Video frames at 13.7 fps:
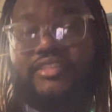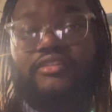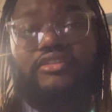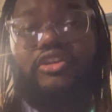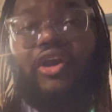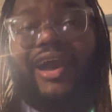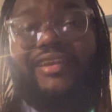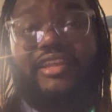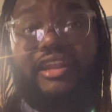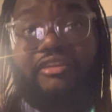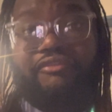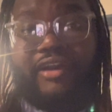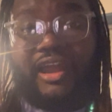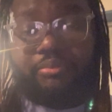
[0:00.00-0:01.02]

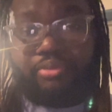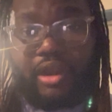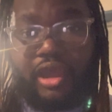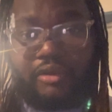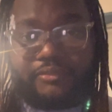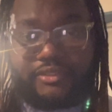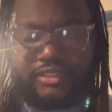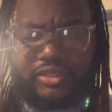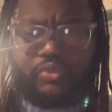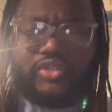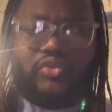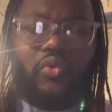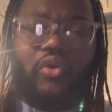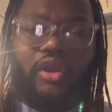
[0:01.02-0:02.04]
identify the problem, see
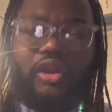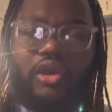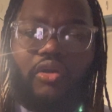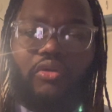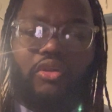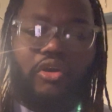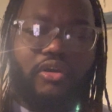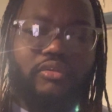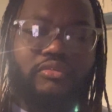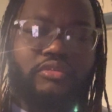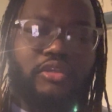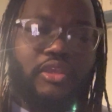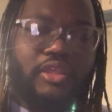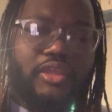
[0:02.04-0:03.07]
what's going on, or
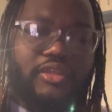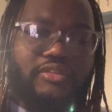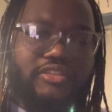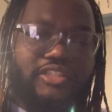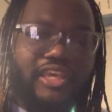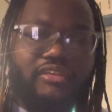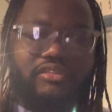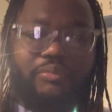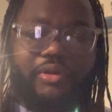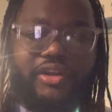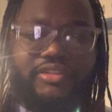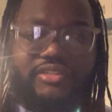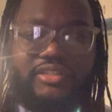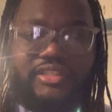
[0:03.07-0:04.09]
see if the
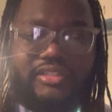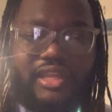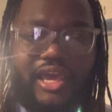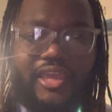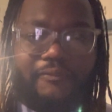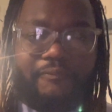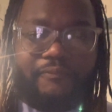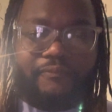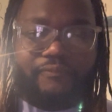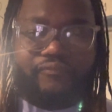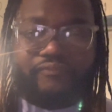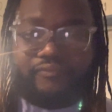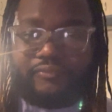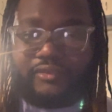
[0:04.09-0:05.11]
person is like,
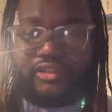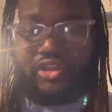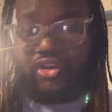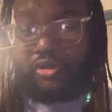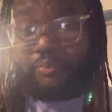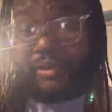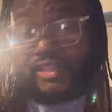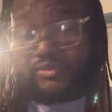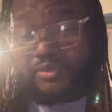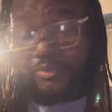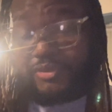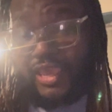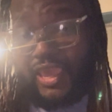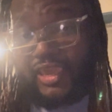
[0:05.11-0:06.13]
could possibly
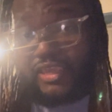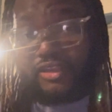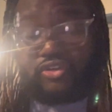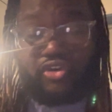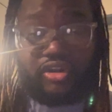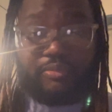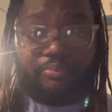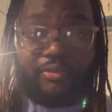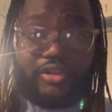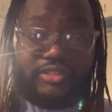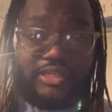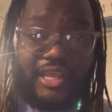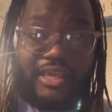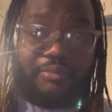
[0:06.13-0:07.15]
be hating, or the person that can